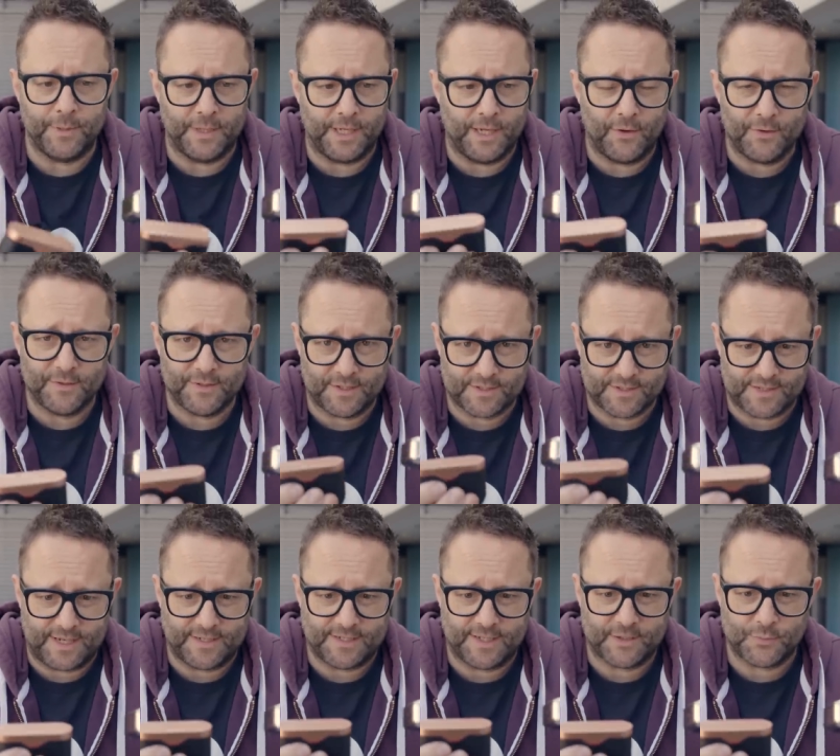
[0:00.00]
beyond
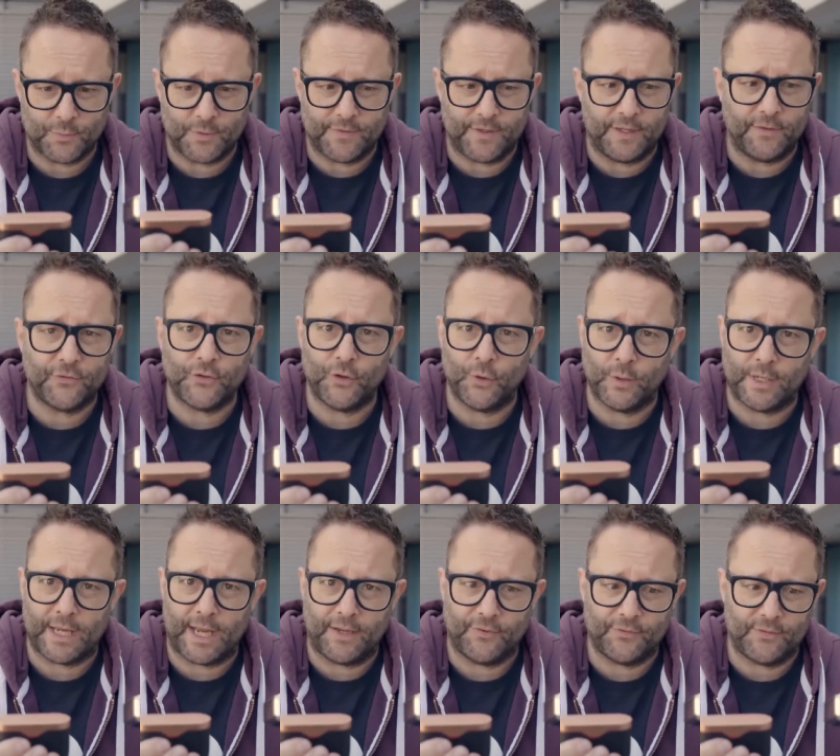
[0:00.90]
aesthetics with these two
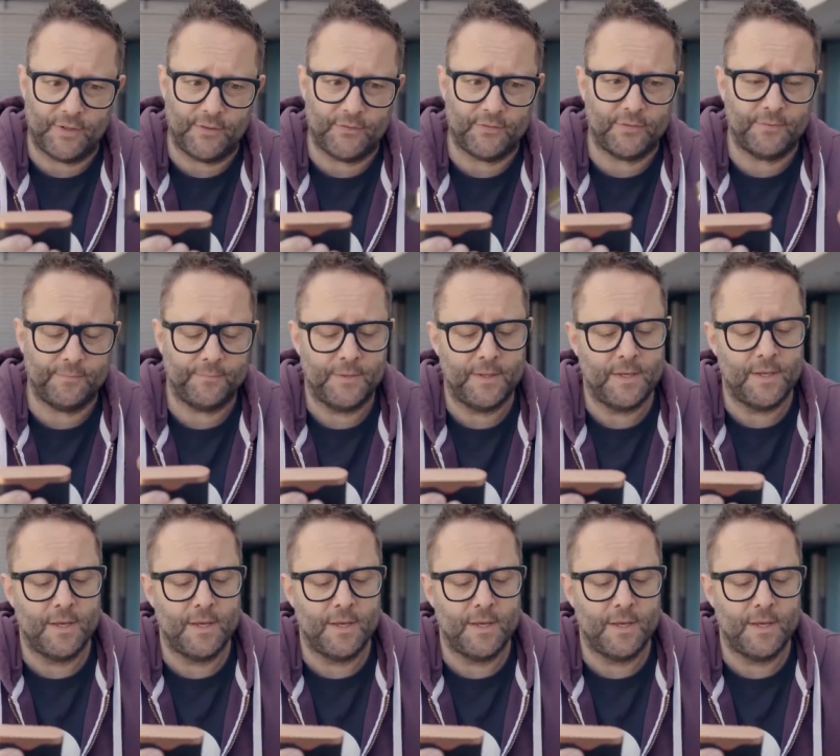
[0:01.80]
cases.